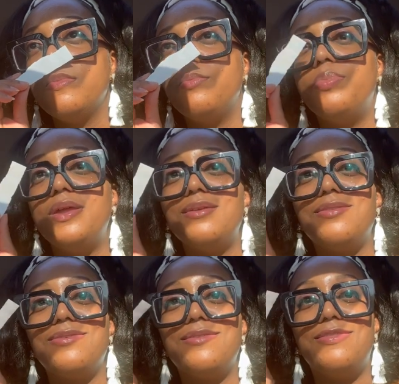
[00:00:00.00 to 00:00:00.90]
but
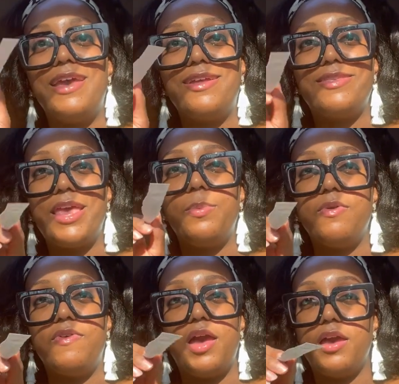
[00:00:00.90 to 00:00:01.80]
it's that type
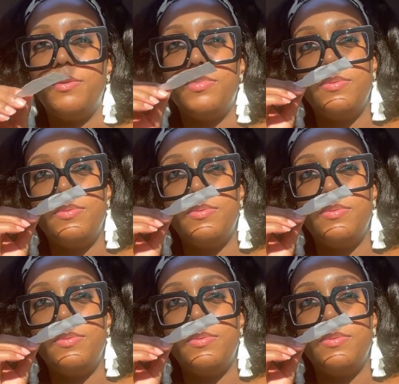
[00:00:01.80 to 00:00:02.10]
of vibe